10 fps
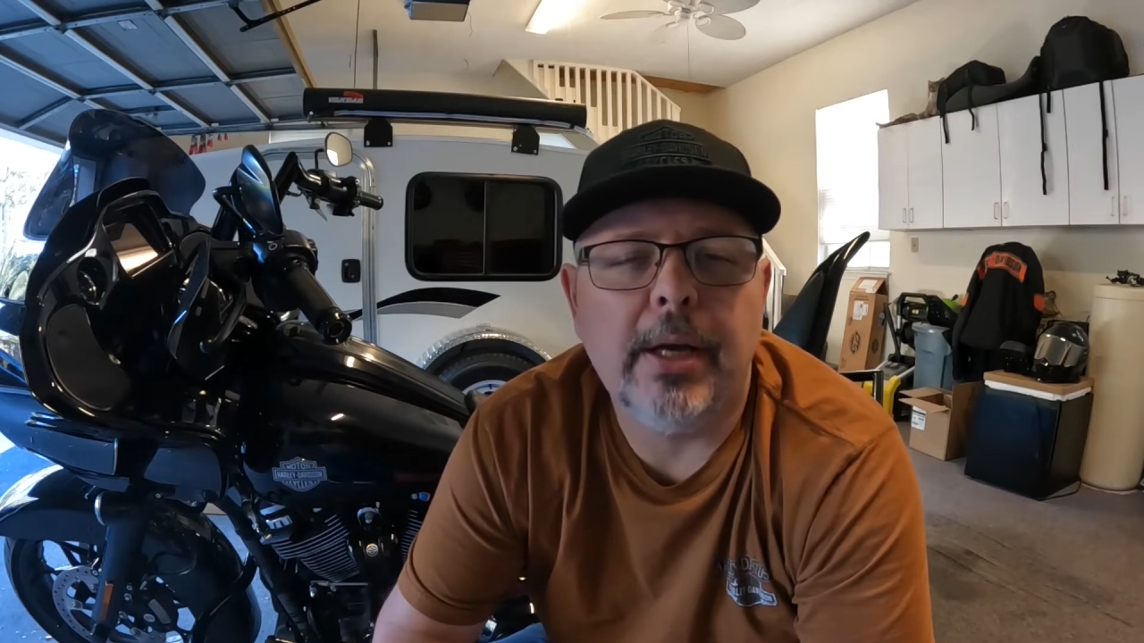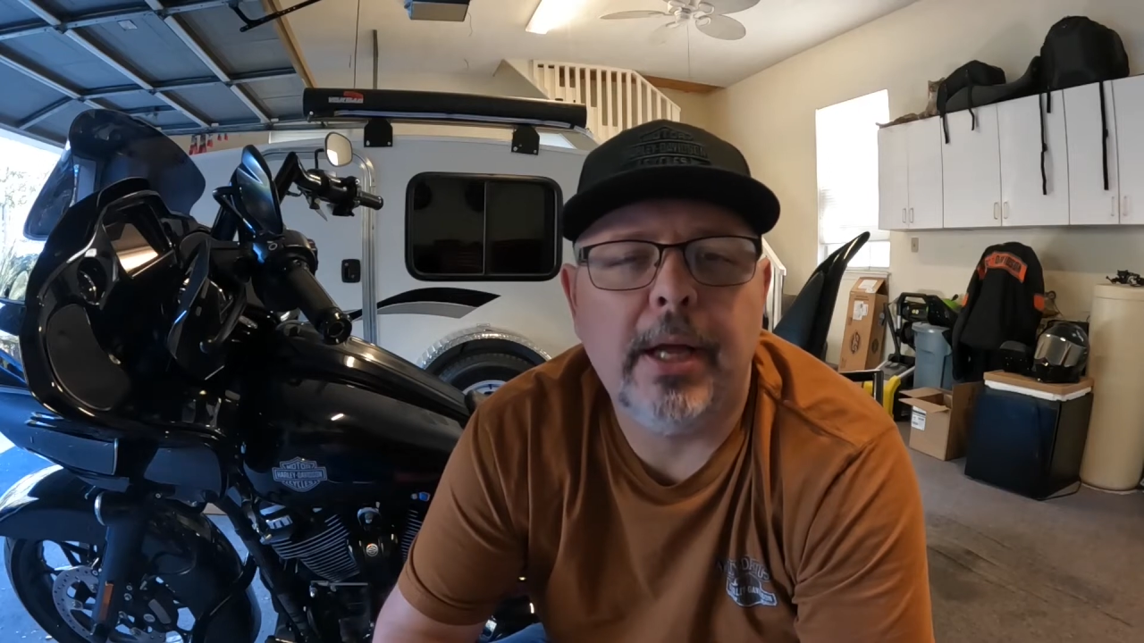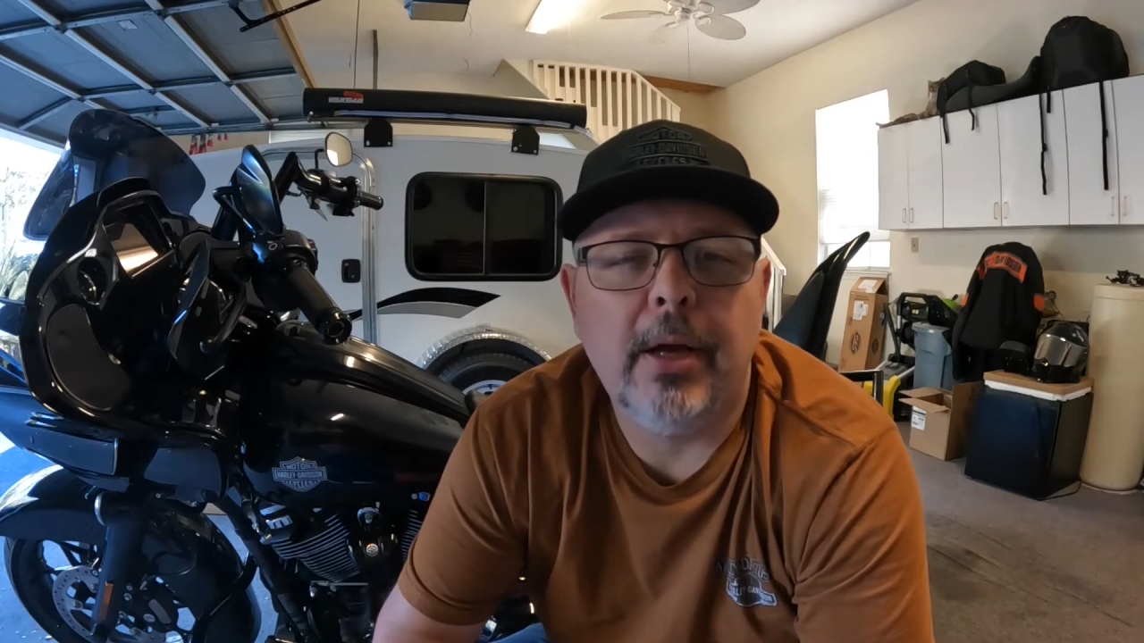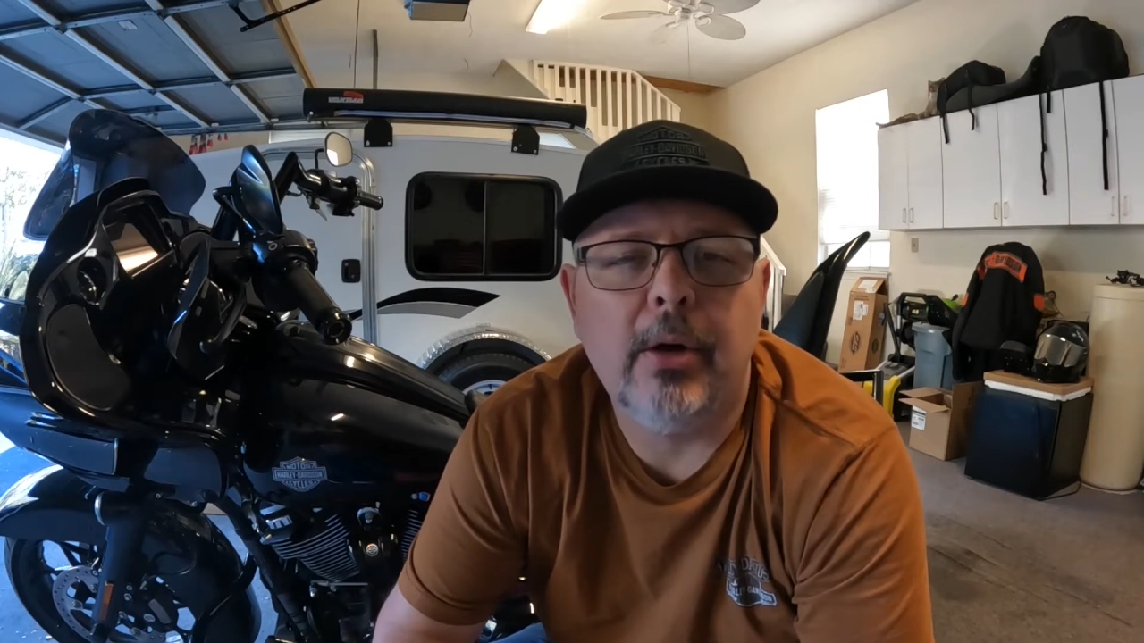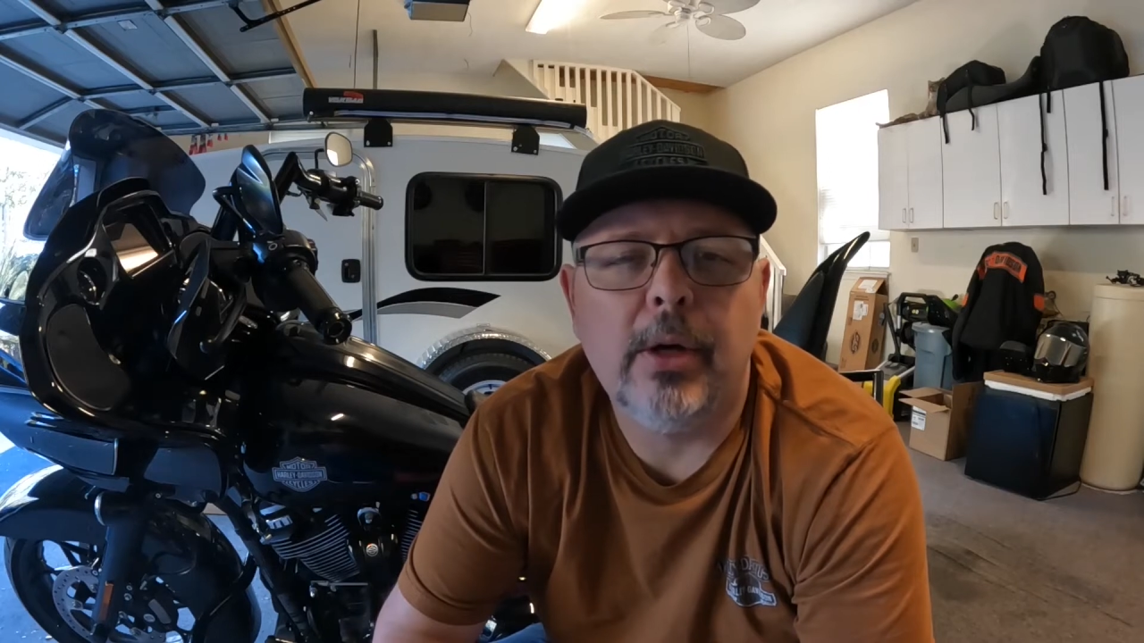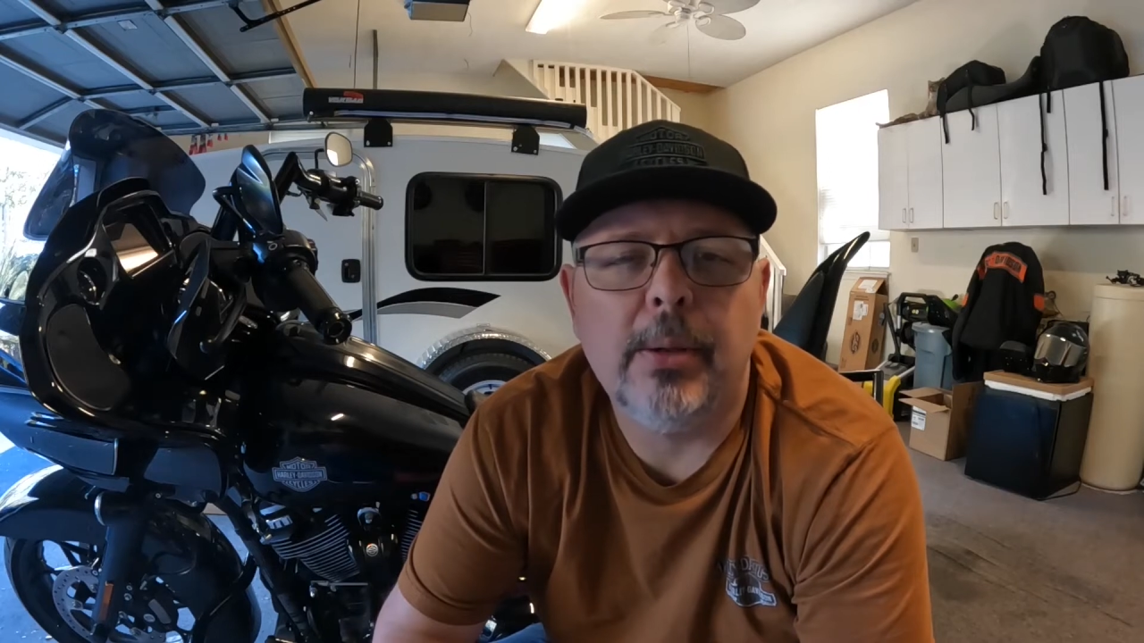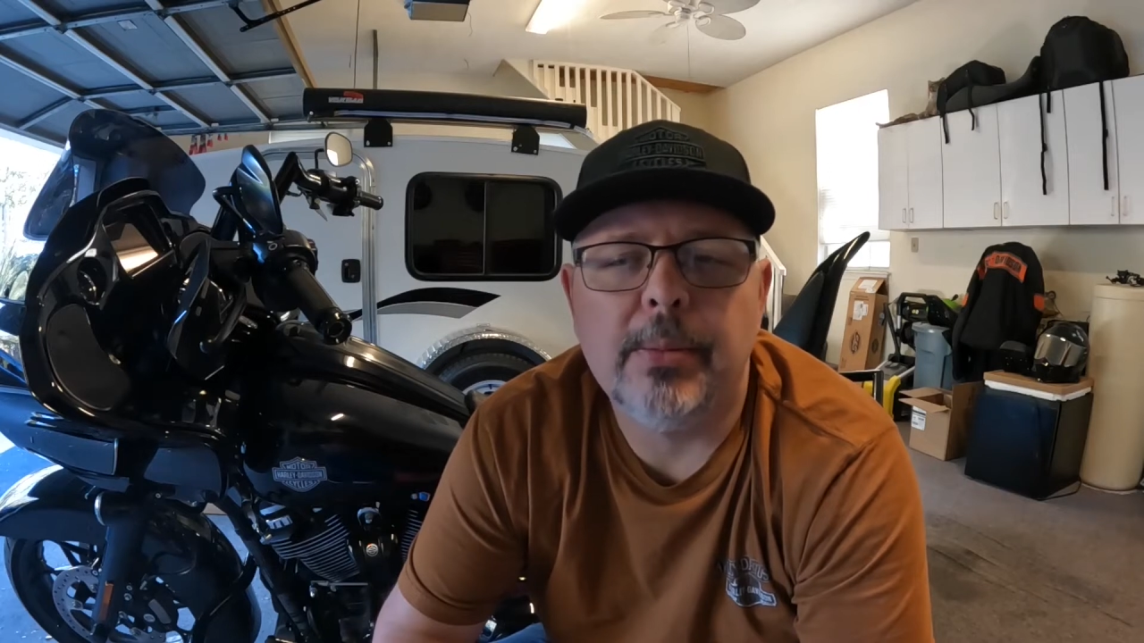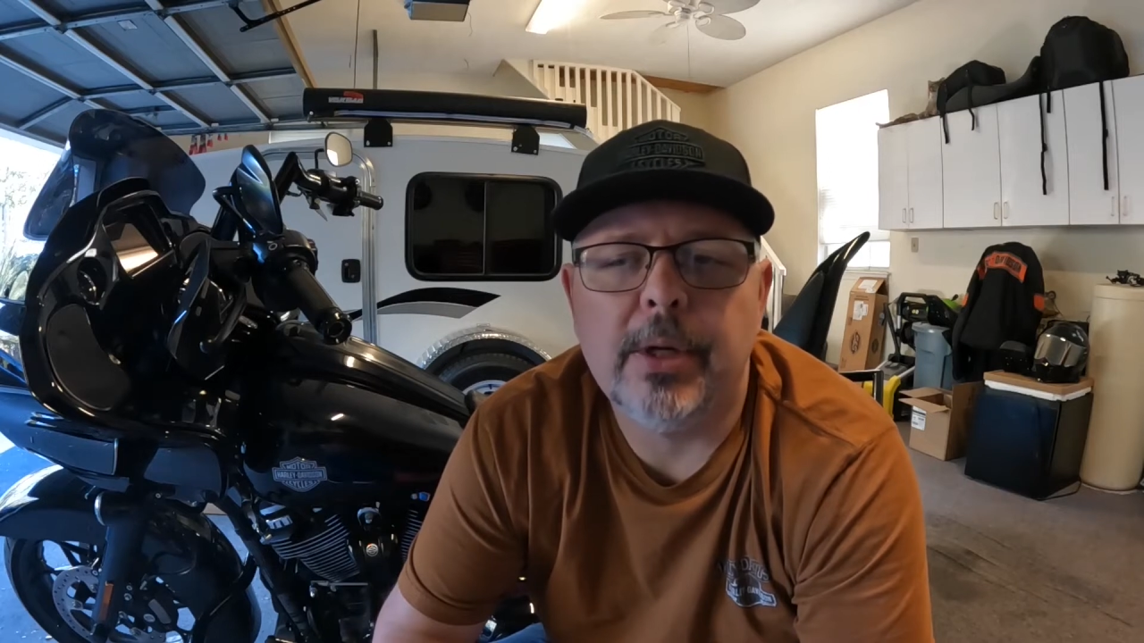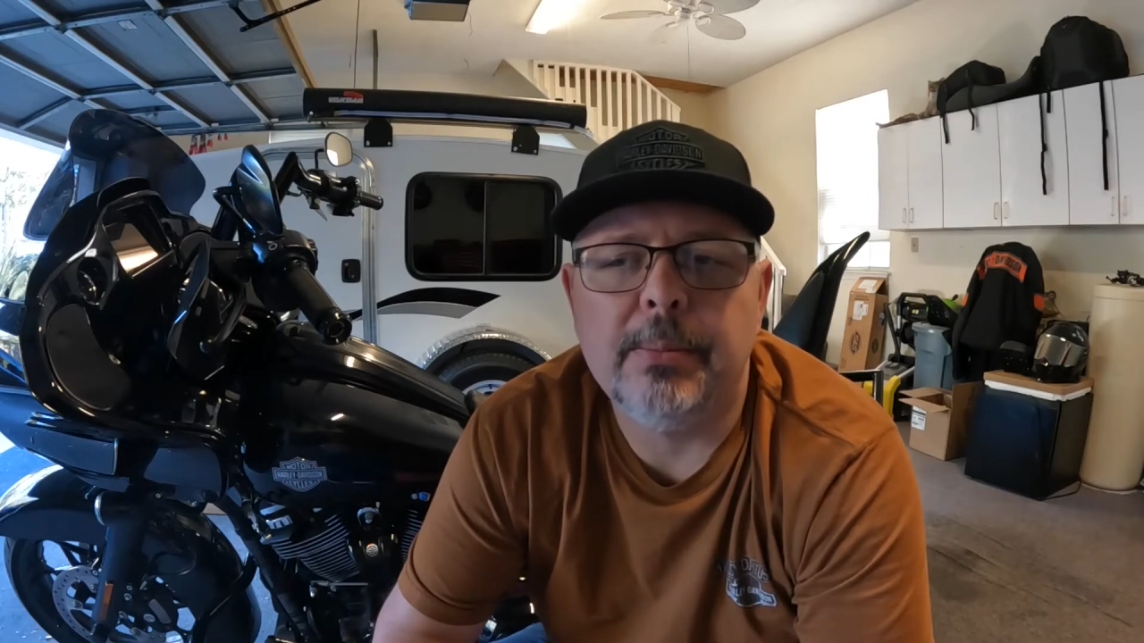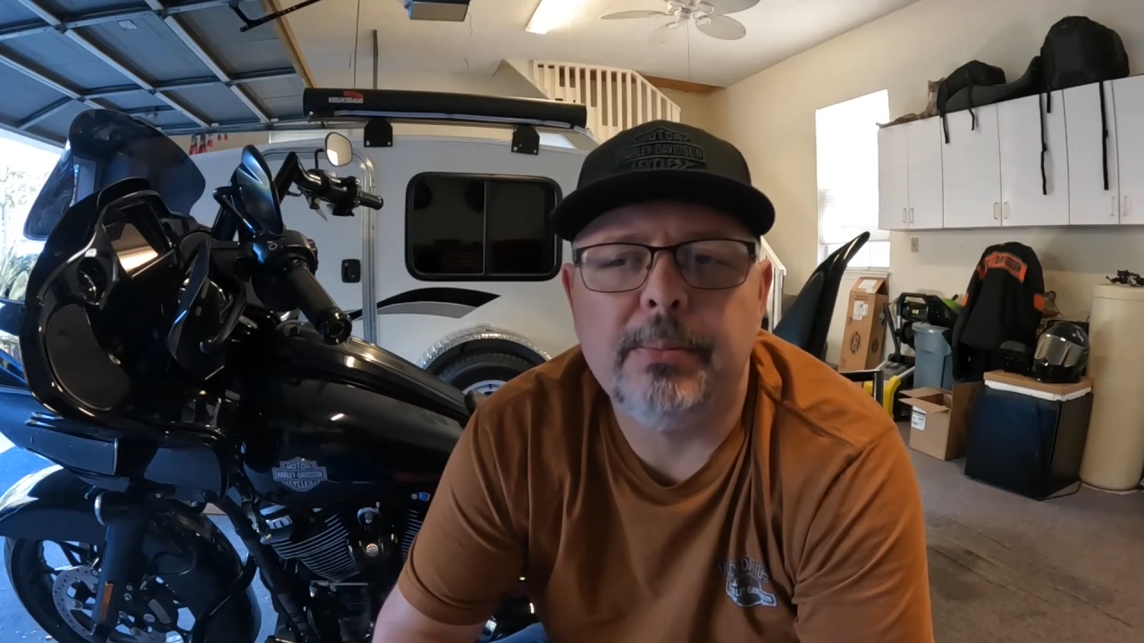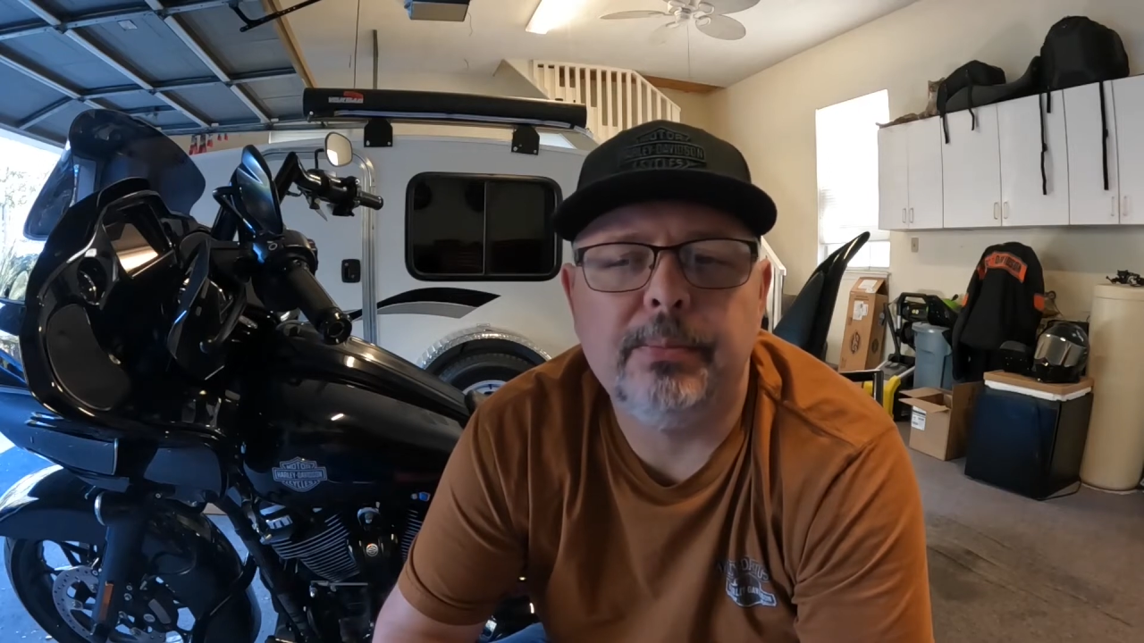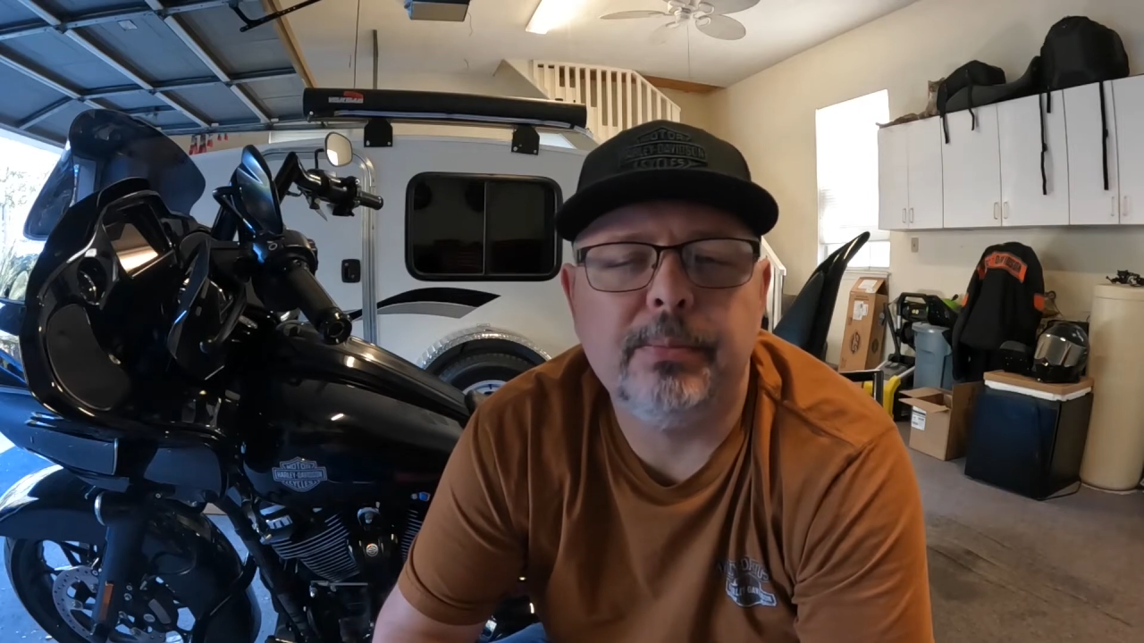now, I'm